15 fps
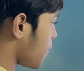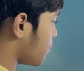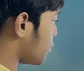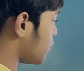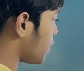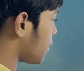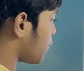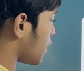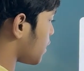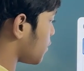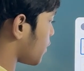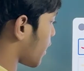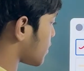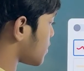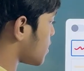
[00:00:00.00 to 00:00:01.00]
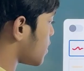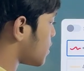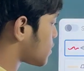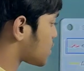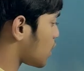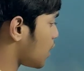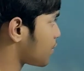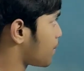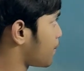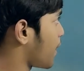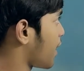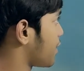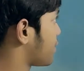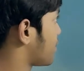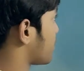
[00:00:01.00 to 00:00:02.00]
put the value and solve the
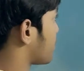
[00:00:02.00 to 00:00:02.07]
math.